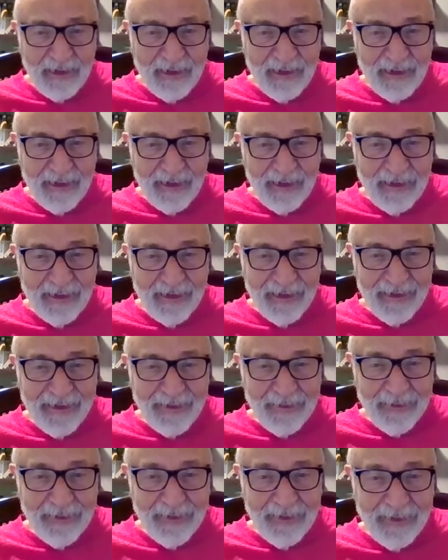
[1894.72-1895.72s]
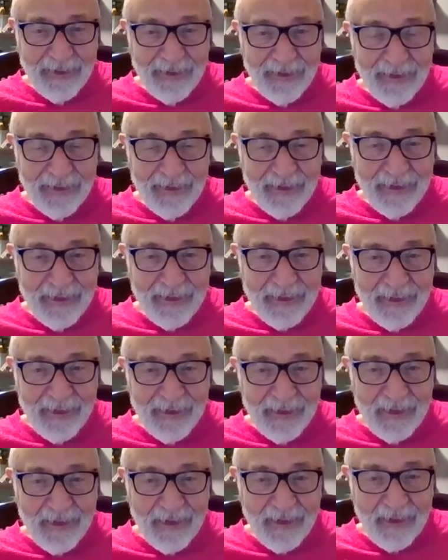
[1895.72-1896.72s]

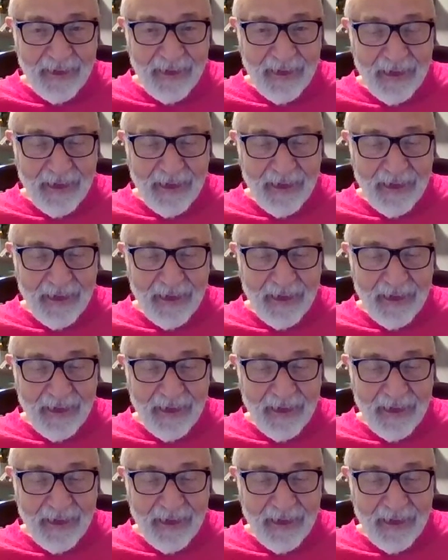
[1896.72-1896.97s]
(not speaking)